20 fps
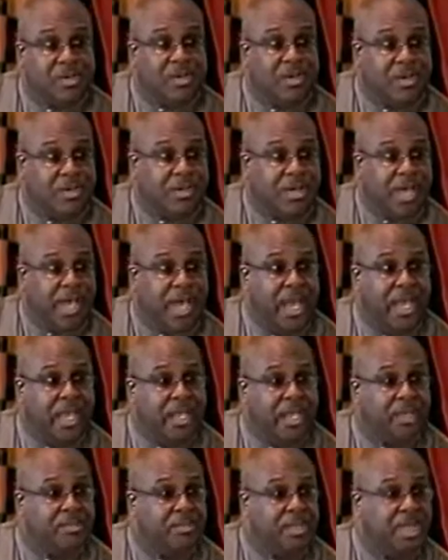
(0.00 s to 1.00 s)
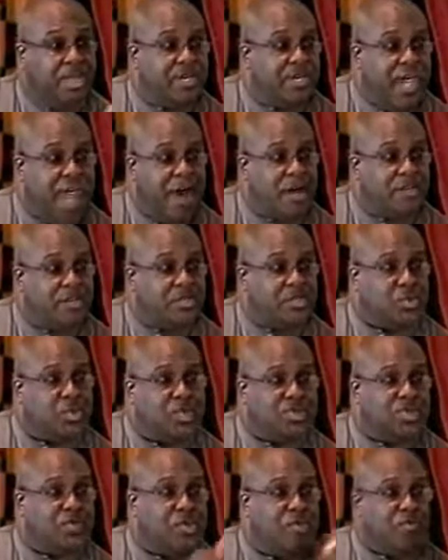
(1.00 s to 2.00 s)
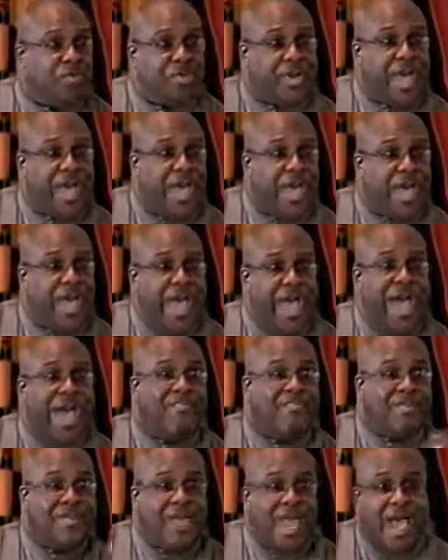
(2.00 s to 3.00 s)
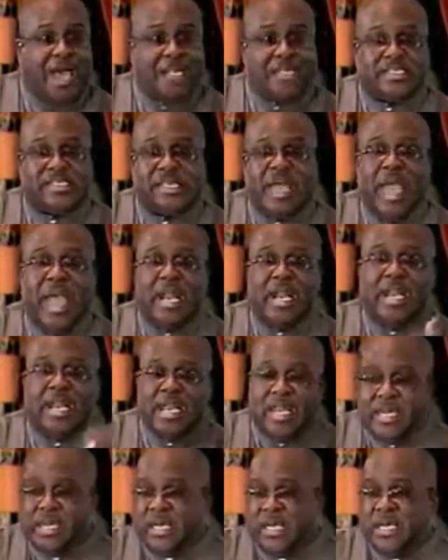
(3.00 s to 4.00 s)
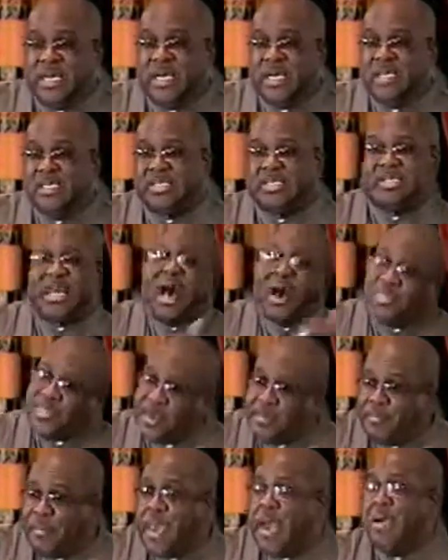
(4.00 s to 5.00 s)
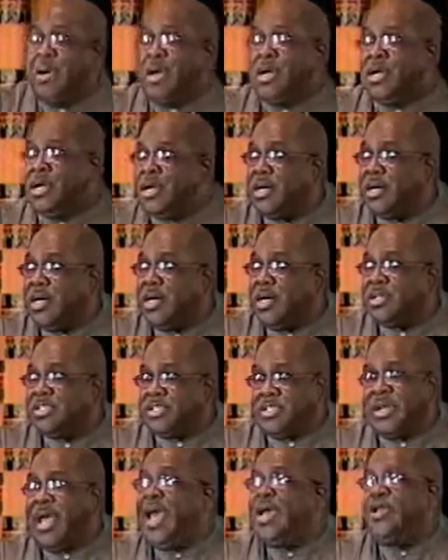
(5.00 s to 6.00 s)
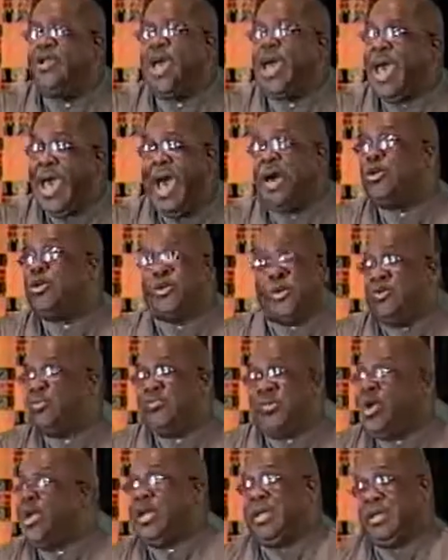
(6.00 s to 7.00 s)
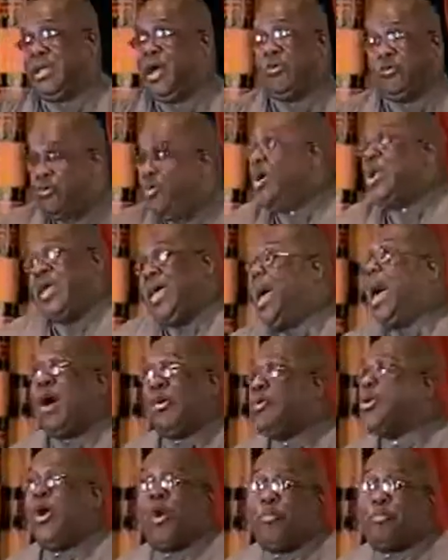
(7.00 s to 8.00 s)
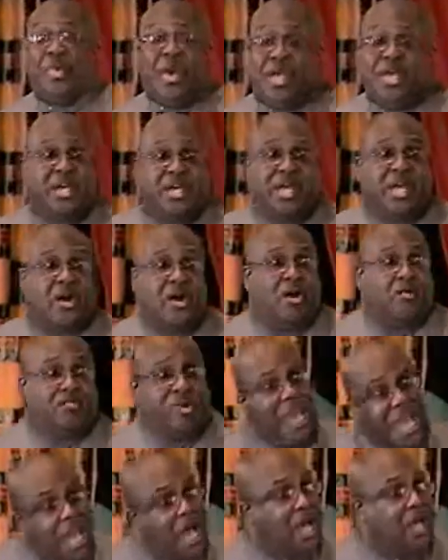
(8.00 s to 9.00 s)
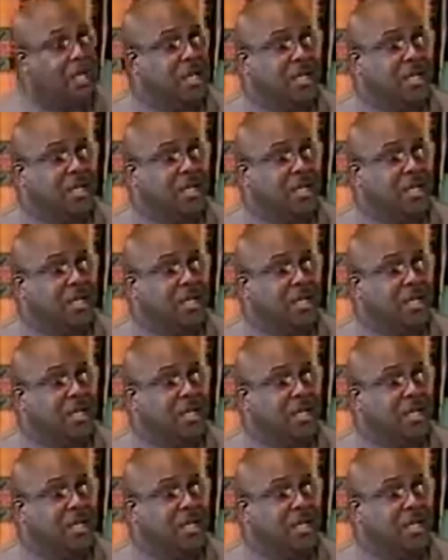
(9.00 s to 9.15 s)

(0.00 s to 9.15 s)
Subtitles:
Okay? Being outsourced over to Afghanistan and India and South America. So now, how are we going to pay the debt off now?